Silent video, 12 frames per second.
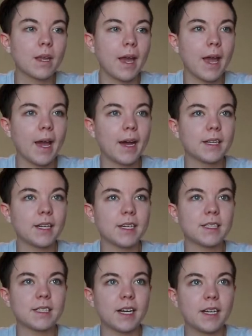And
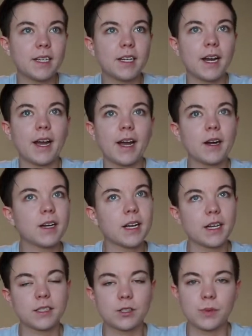I decided I already
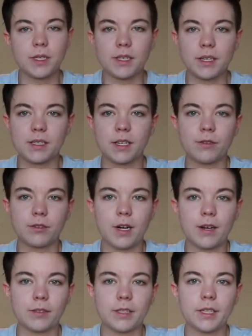had this week set aside for
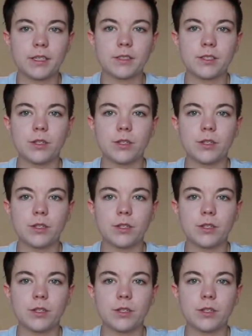traveling,